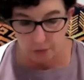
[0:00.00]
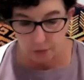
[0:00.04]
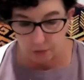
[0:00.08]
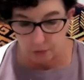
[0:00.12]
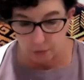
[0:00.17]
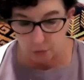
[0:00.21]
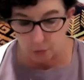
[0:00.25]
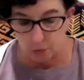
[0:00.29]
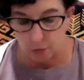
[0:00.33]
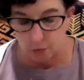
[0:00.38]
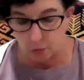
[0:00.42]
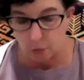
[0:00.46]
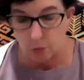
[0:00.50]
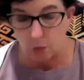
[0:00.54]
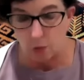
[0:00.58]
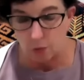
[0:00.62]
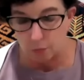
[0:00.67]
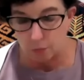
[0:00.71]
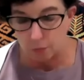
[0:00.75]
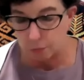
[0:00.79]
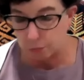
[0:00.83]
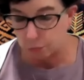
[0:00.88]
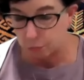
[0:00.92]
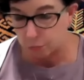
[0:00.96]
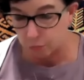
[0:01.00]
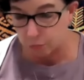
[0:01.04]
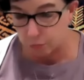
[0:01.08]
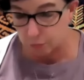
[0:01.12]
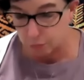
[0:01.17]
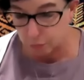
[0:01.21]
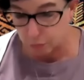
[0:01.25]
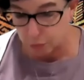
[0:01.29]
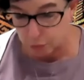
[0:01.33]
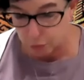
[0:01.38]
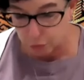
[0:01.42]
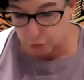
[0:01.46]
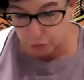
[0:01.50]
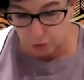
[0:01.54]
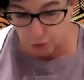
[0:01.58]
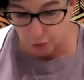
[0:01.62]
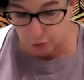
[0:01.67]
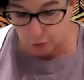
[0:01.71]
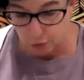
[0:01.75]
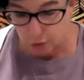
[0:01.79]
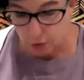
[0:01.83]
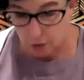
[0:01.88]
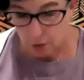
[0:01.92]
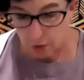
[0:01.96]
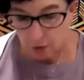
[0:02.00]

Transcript: and or reducing